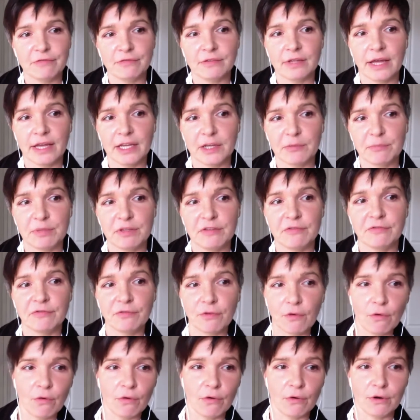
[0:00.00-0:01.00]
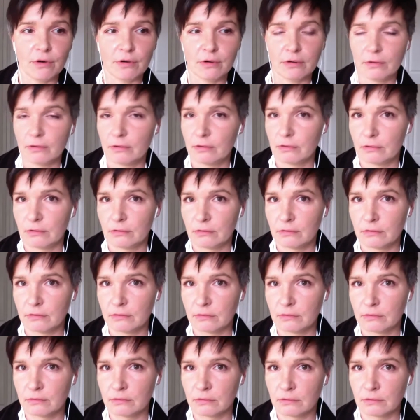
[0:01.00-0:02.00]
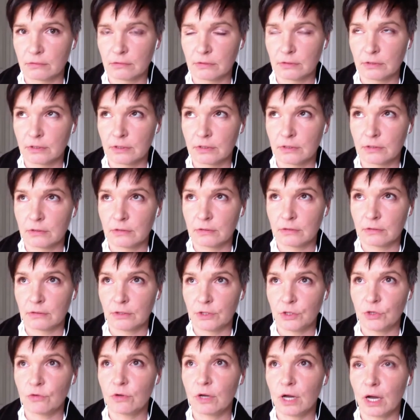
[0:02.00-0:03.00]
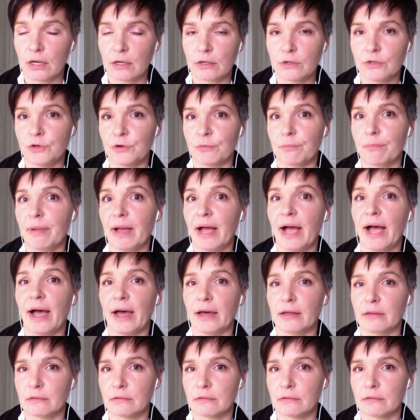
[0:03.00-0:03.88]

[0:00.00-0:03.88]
It's the quest. We're all on the quest. We're all looking for